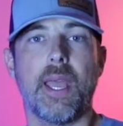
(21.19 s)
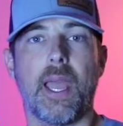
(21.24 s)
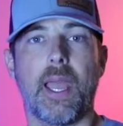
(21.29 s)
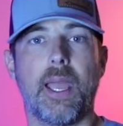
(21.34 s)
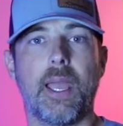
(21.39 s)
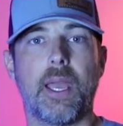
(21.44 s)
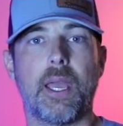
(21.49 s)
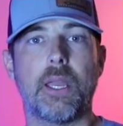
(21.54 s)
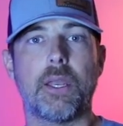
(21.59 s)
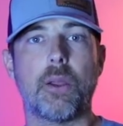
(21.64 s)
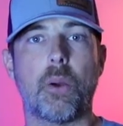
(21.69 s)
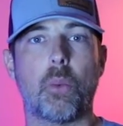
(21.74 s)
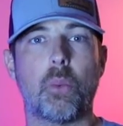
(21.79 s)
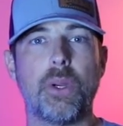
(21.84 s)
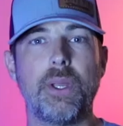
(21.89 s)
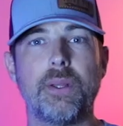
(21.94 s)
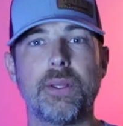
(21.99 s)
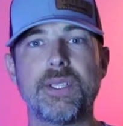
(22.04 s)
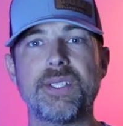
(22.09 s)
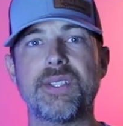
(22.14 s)
And
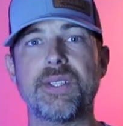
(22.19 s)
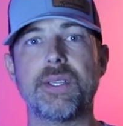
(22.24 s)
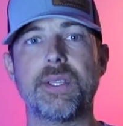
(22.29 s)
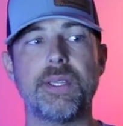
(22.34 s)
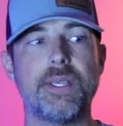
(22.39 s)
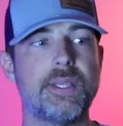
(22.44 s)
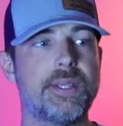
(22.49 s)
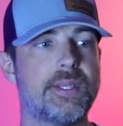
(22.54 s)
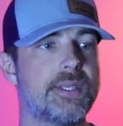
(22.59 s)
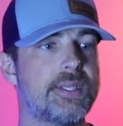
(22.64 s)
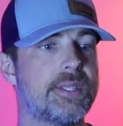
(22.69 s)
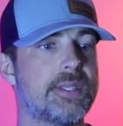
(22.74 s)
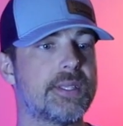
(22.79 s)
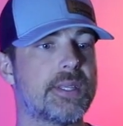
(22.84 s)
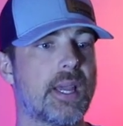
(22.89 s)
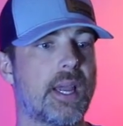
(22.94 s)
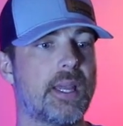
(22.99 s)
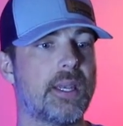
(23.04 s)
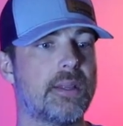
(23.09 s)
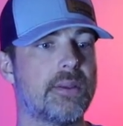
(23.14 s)
realistically, this is
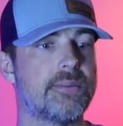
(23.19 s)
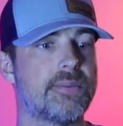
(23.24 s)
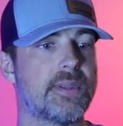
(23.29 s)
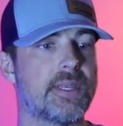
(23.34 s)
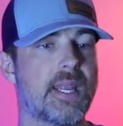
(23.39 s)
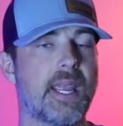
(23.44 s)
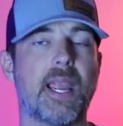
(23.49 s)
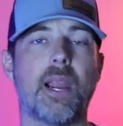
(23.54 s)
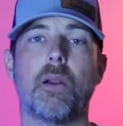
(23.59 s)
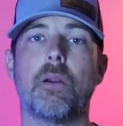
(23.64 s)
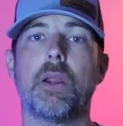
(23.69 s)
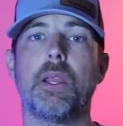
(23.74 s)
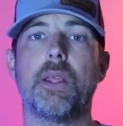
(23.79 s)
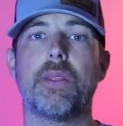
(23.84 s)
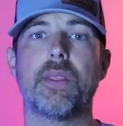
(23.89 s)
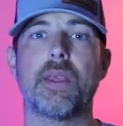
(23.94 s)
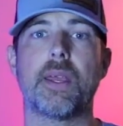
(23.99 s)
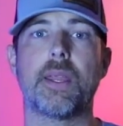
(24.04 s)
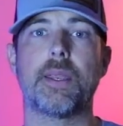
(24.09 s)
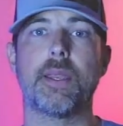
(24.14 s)
kind of an area
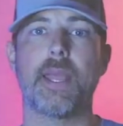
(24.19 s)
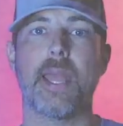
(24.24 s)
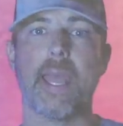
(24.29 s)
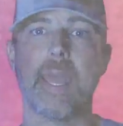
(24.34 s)
that